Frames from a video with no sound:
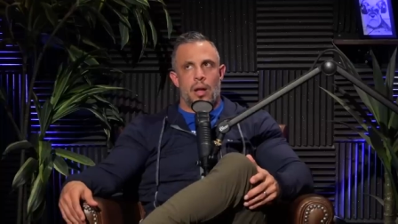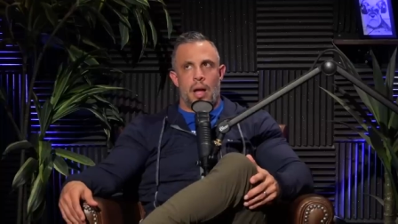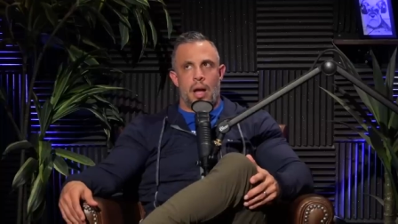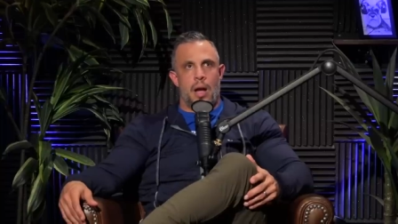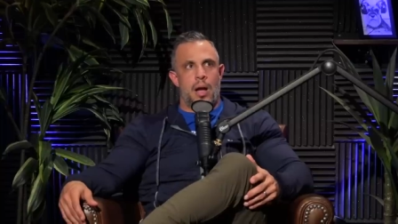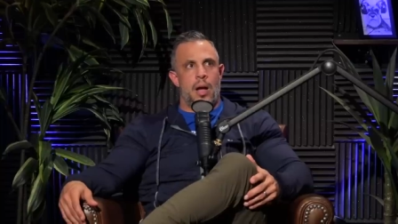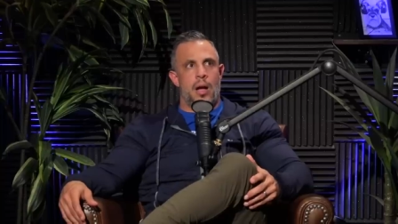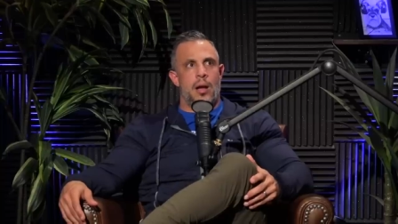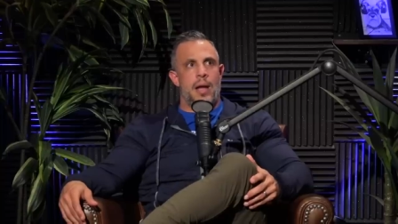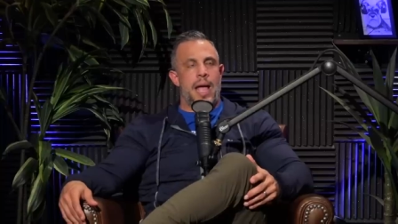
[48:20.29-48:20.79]

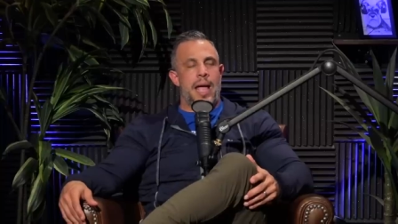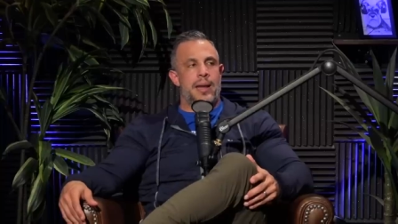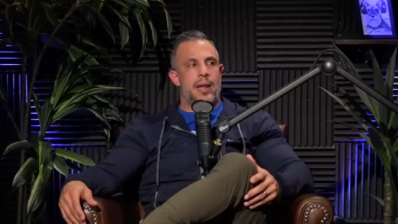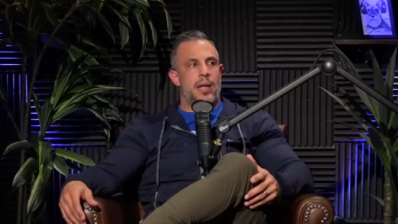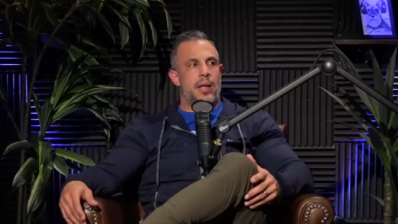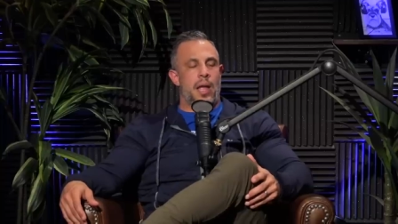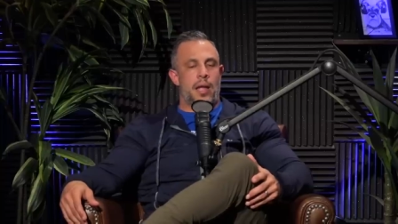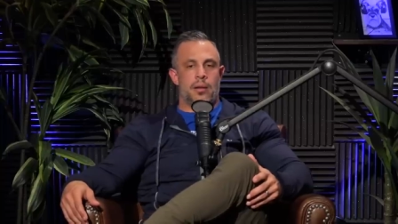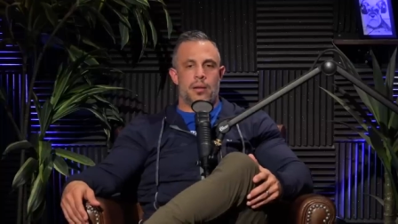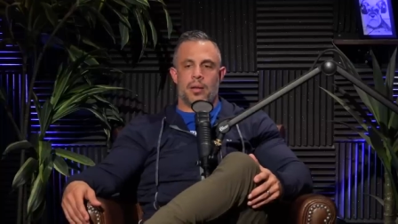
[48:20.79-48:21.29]
uh, and
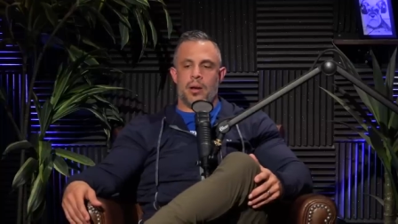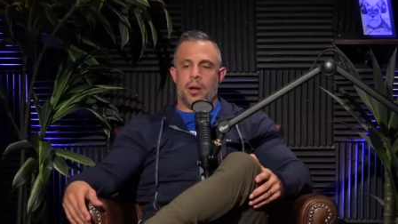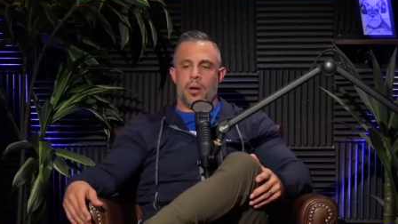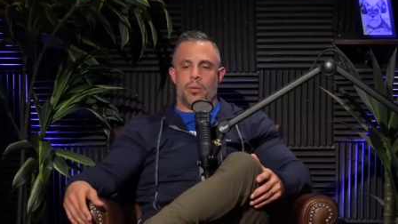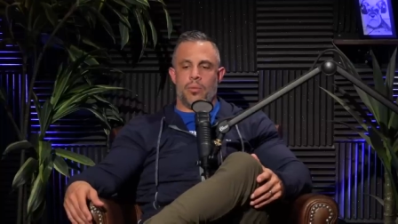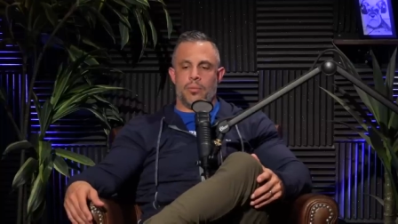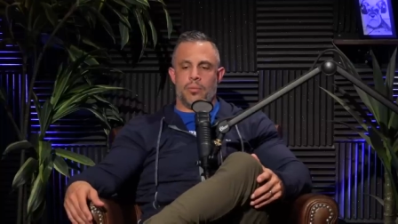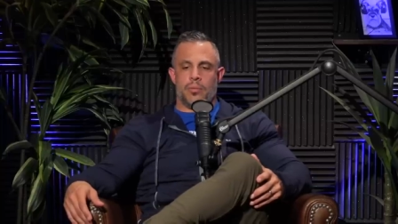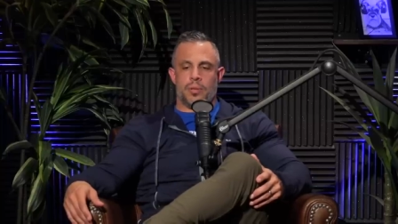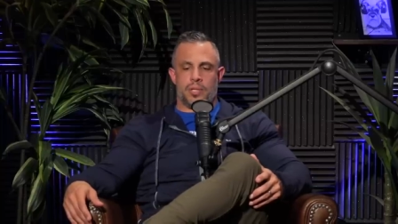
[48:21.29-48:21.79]
a, a, you
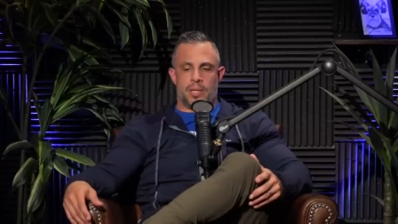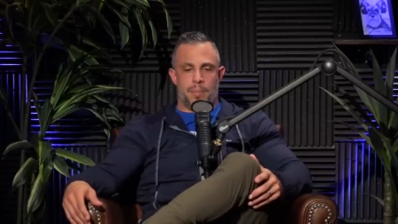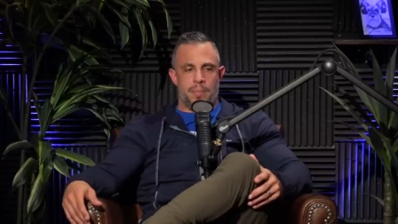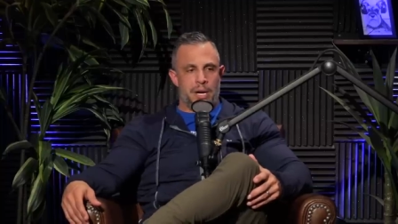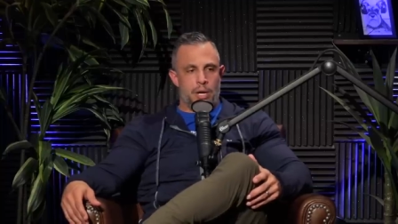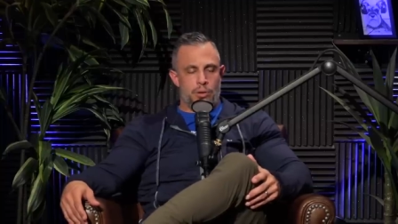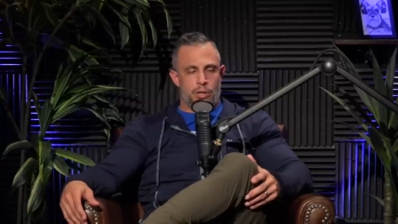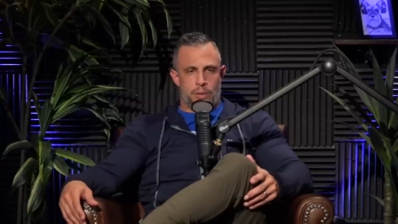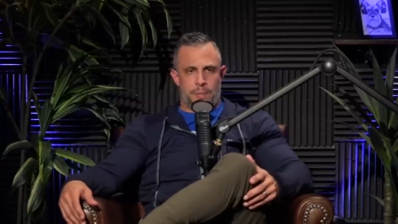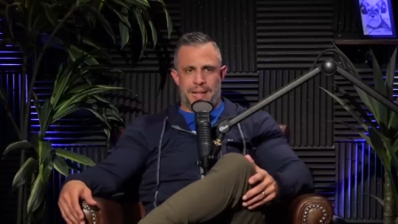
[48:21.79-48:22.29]
know
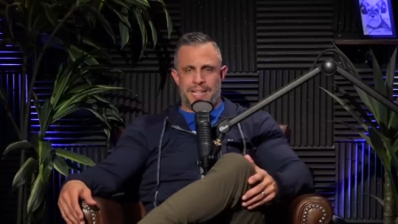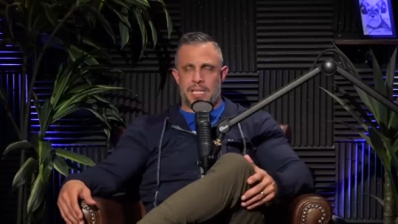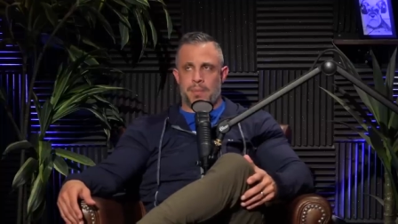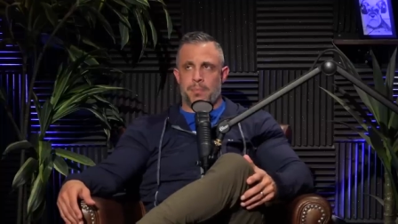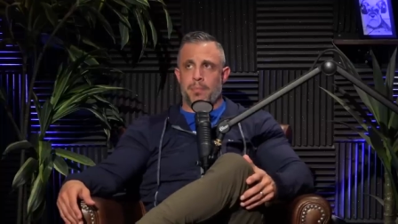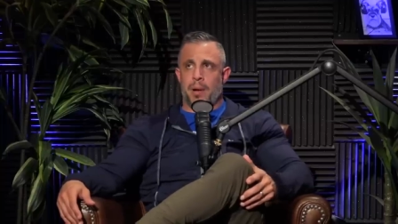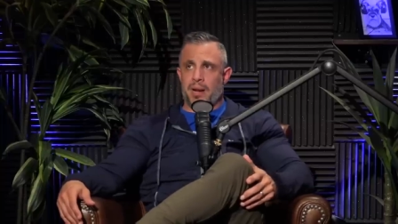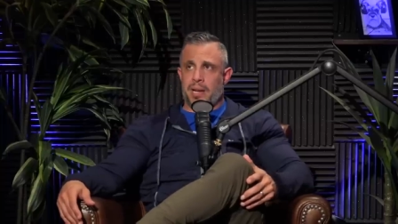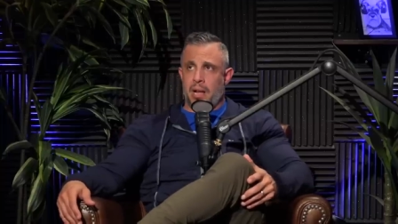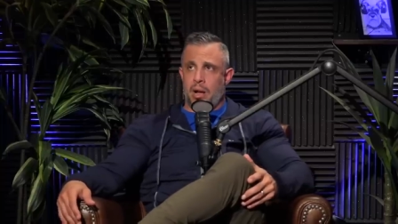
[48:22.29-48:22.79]
somebody who spends
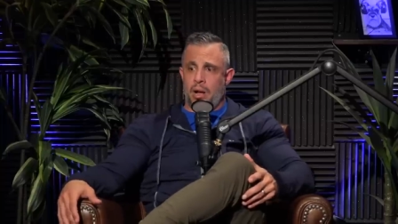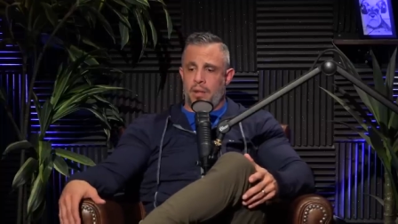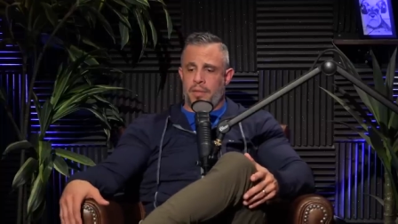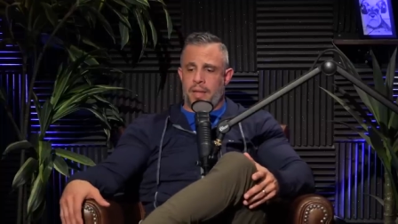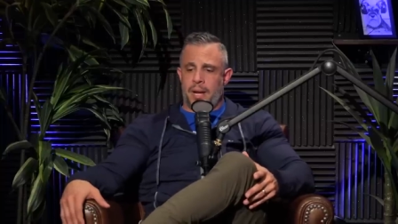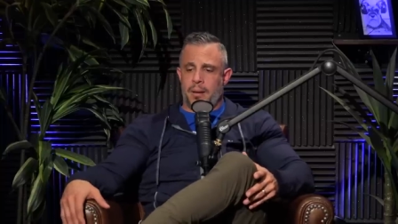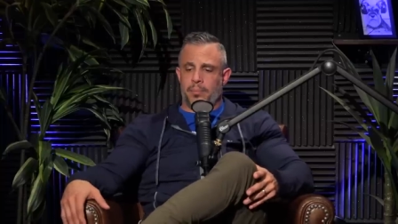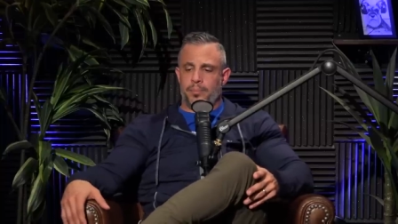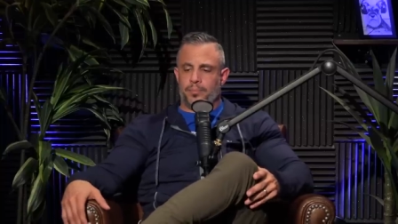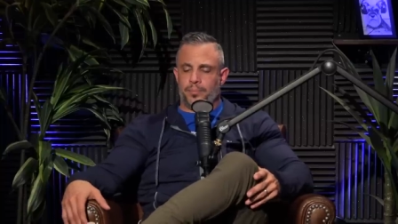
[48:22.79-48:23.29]
money on
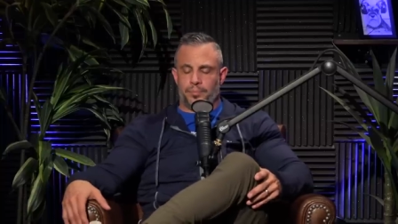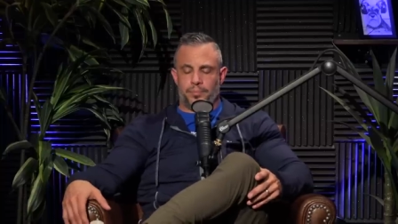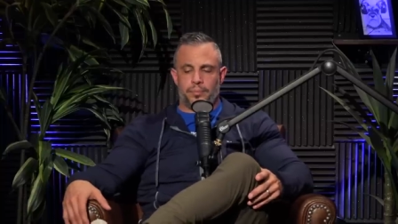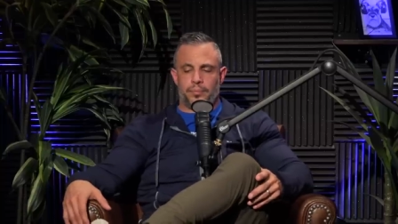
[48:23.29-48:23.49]
them